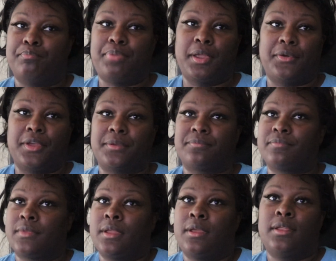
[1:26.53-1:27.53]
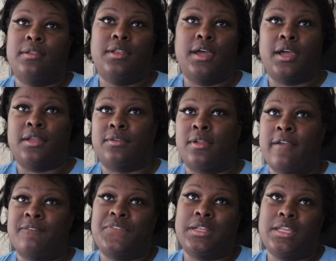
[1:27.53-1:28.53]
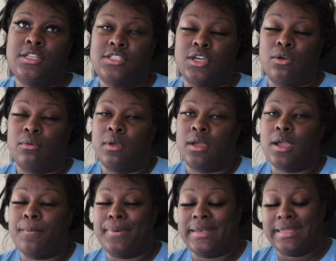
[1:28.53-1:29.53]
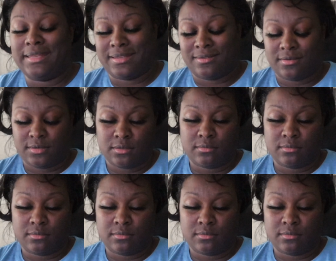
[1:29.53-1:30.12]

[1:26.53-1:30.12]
Period. Done. Finito. Completed.